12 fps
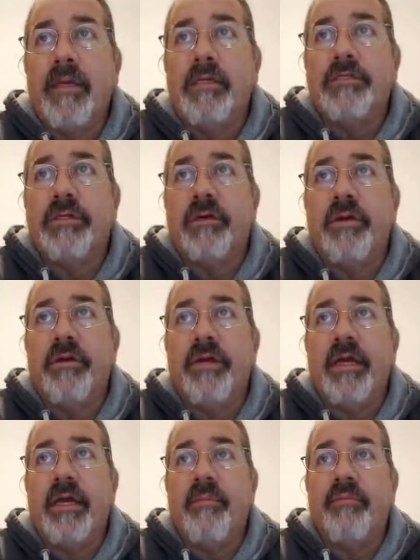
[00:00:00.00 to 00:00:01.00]
So here I
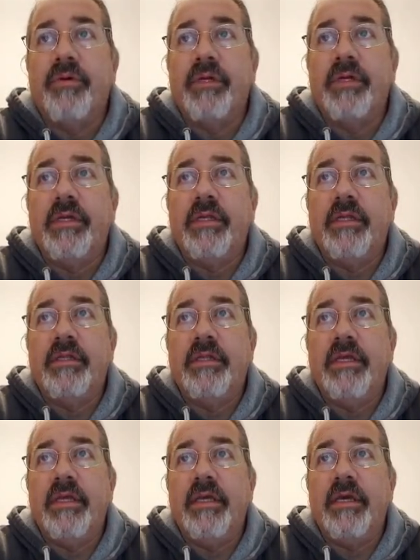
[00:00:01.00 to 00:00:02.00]
am putting in
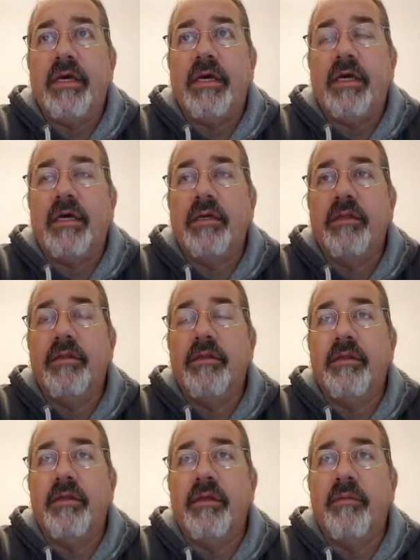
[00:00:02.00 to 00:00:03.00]

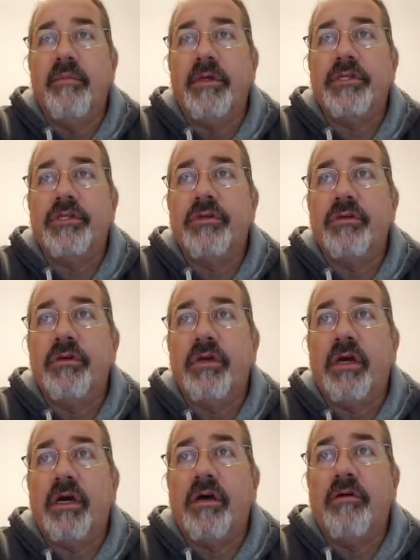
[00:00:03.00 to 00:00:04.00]
the mixture
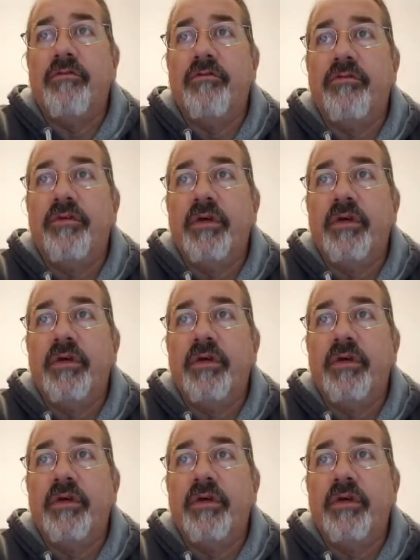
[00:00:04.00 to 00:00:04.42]
of